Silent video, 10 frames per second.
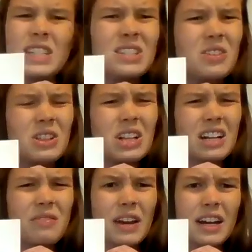don't
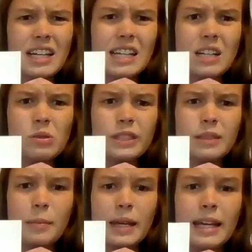look very equal to
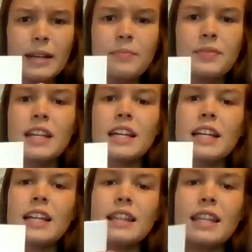me.
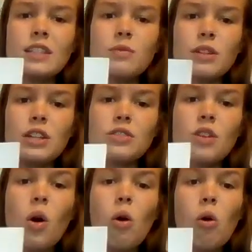This one looks a
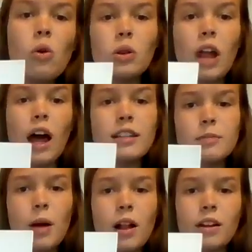whole lot
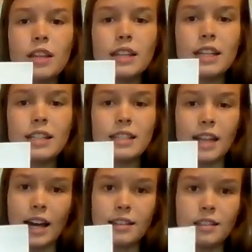smaller than this
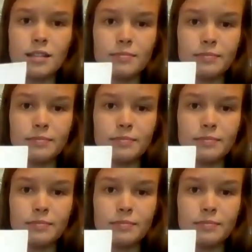size.